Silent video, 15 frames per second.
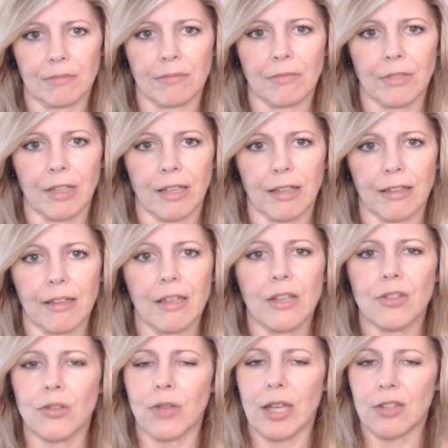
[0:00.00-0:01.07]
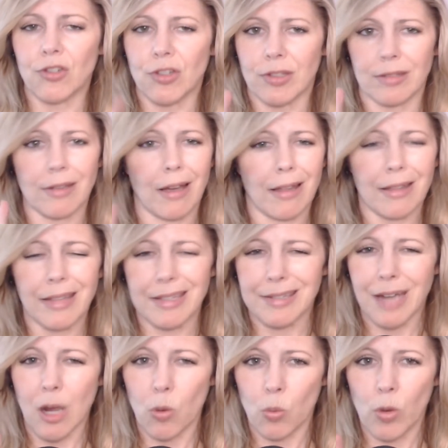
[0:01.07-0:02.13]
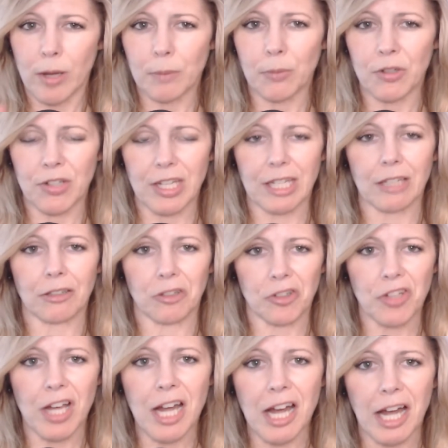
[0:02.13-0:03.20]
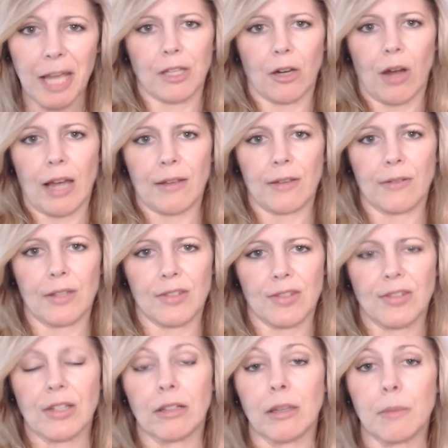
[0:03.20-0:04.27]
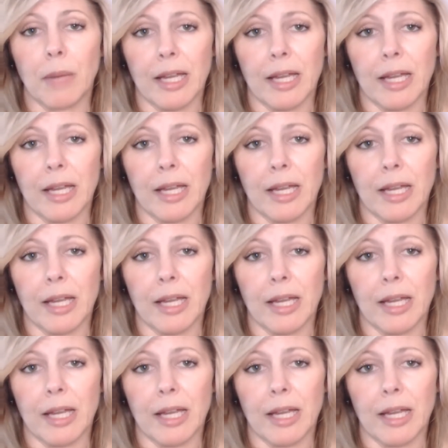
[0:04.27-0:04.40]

Okay, so that's not one particular time. It's still in my